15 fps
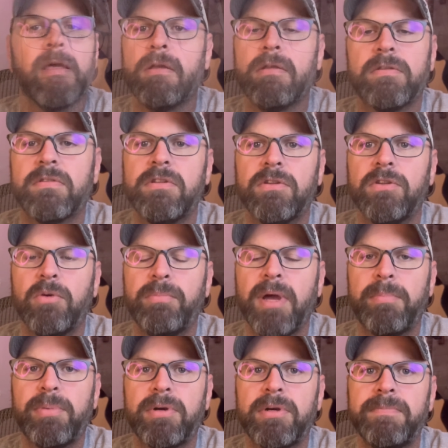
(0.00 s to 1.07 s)
Still no
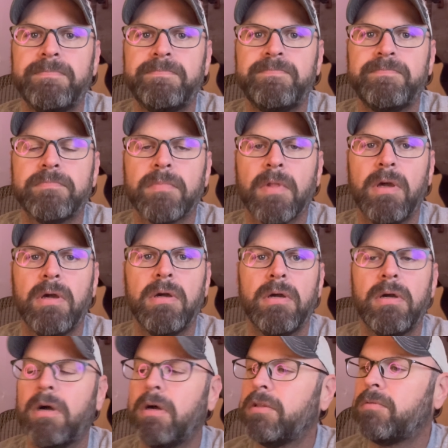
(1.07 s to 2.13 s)
pepper
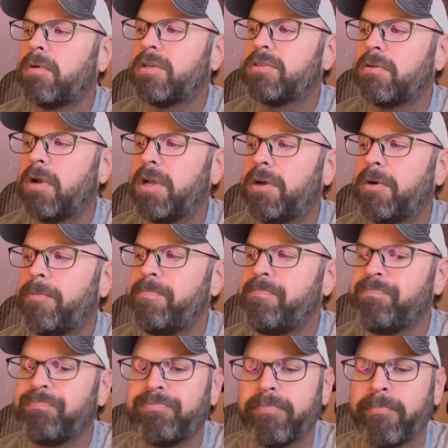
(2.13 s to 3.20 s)
on the retrohale.
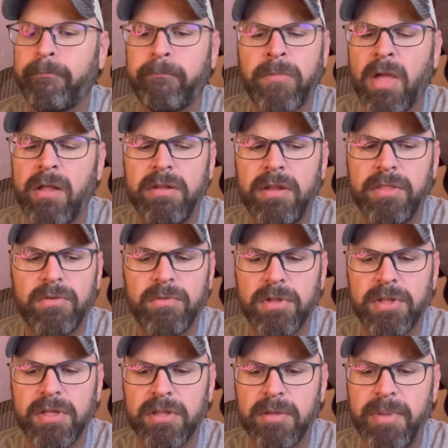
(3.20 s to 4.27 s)
Nothing really
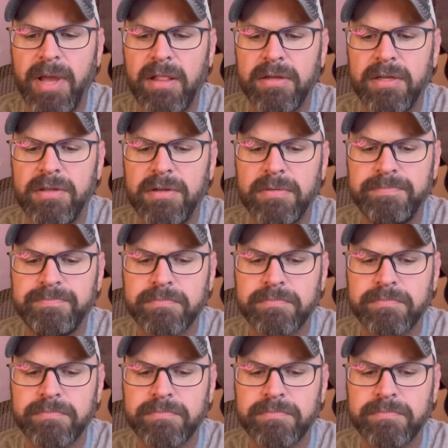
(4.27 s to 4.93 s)
on the palate either.